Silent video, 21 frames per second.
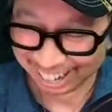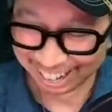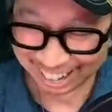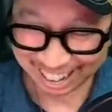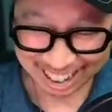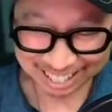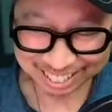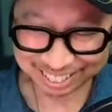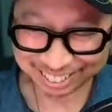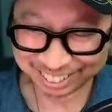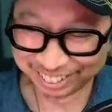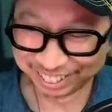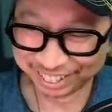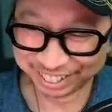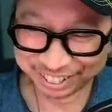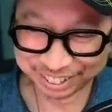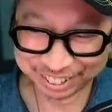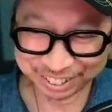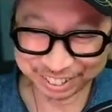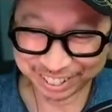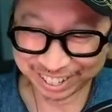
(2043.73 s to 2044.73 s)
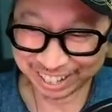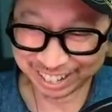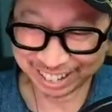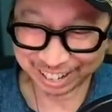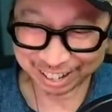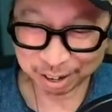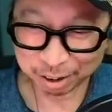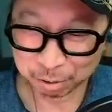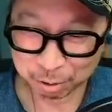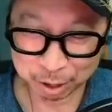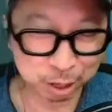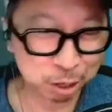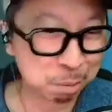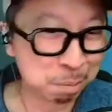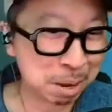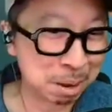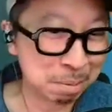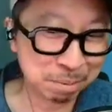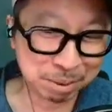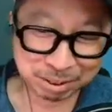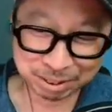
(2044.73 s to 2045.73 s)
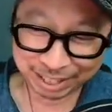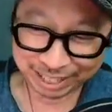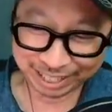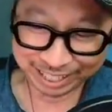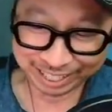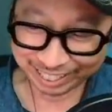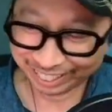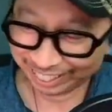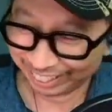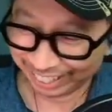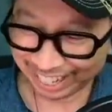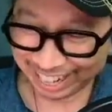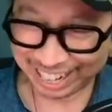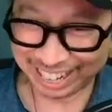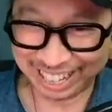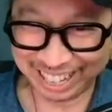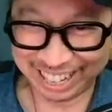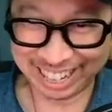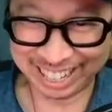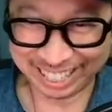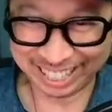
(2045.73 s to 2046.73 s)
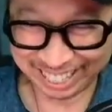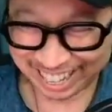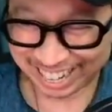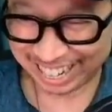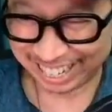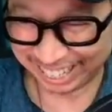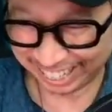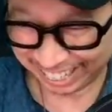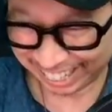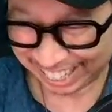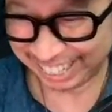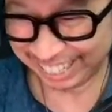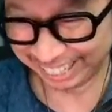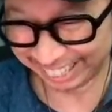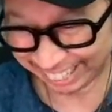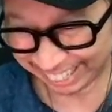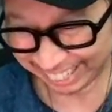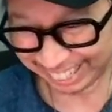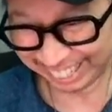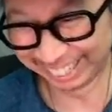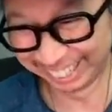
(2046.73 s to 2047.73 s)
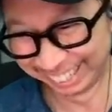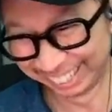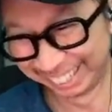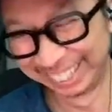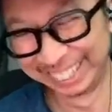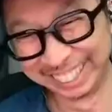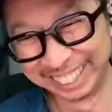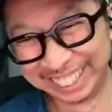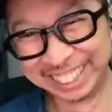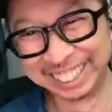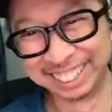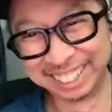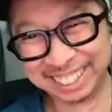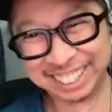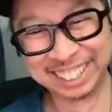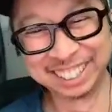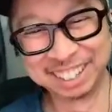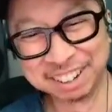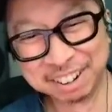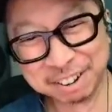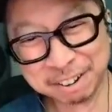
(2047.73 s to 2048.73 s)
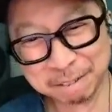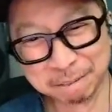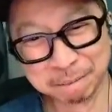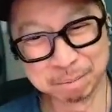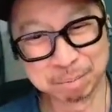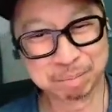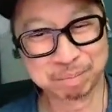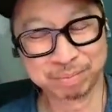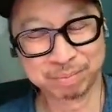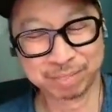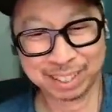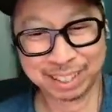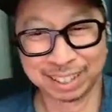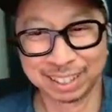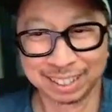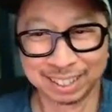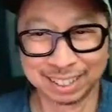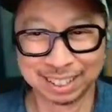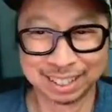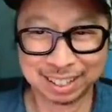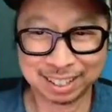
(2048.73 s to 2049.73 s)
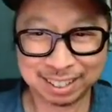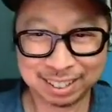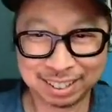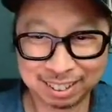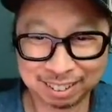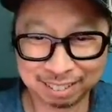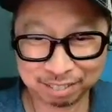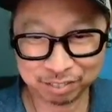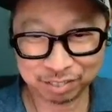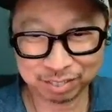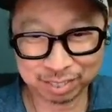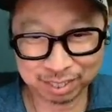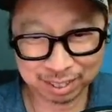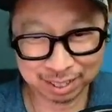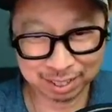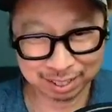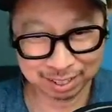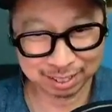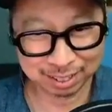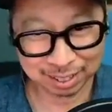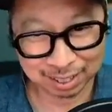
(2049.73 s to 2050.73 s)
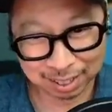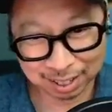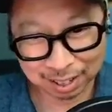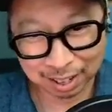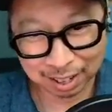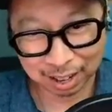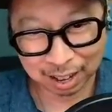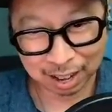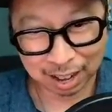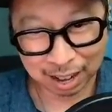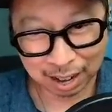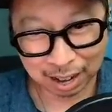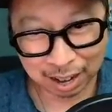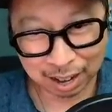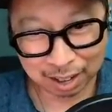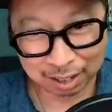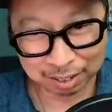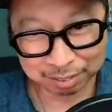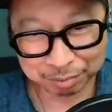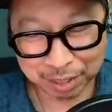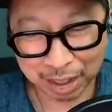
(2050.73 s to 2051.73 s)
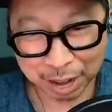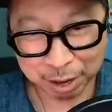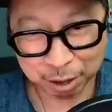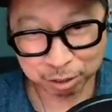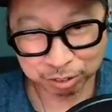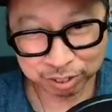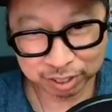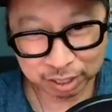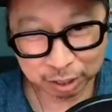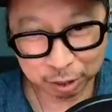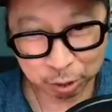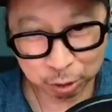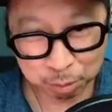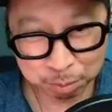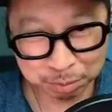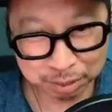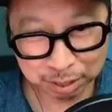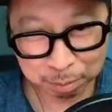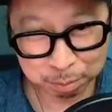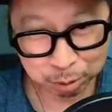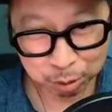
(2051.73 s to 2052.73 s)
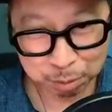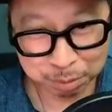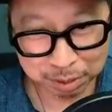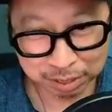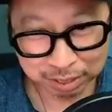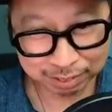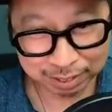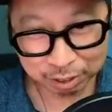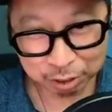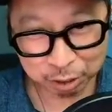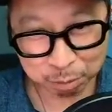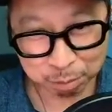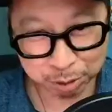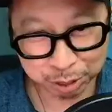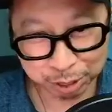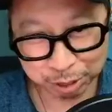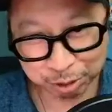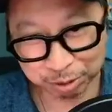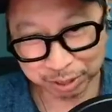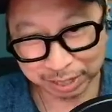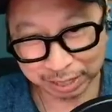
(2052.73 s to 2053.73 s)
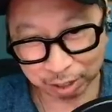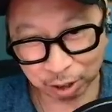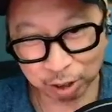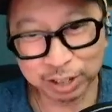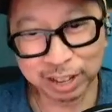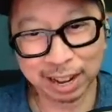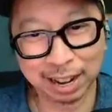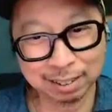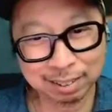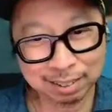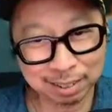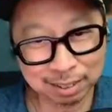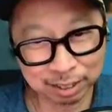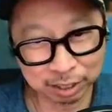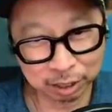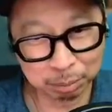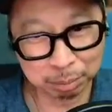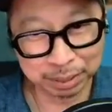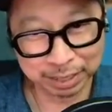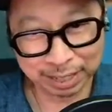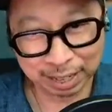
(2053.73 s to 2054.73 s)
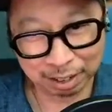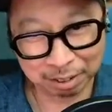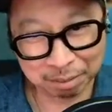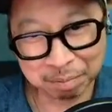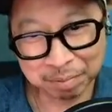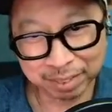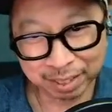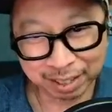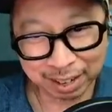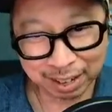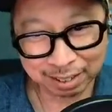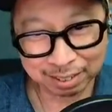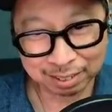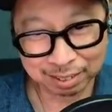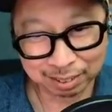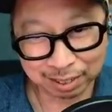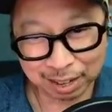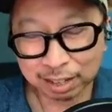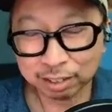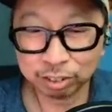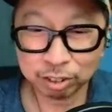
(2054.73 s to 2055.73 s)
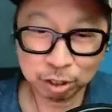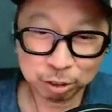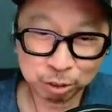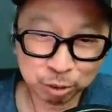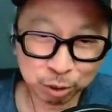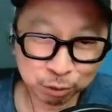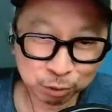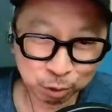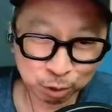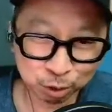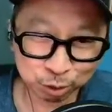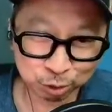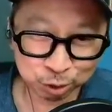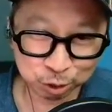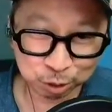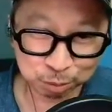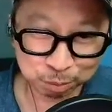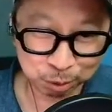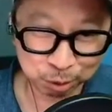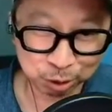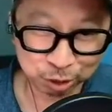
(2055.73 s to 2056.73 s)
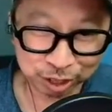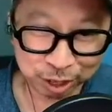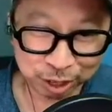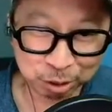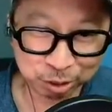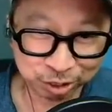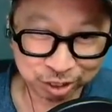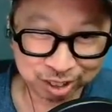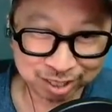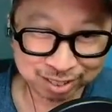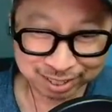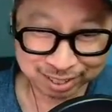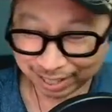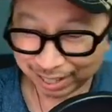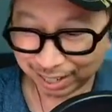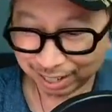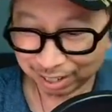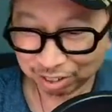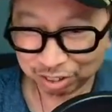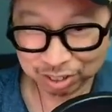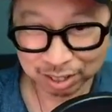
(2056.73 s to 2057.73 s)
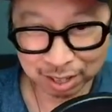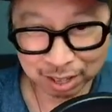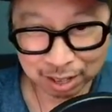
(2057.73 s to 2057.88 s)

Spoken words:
I tell you, rich people, right? I don't know if people can catch. I don't know if they can see this blooming, but I'm trying to show it off angle. I don't see any blooming. It looks actually pretty great. Okay, I see a little bit now. I see, and it's also, of course, your exposure. I know it's hard to catch.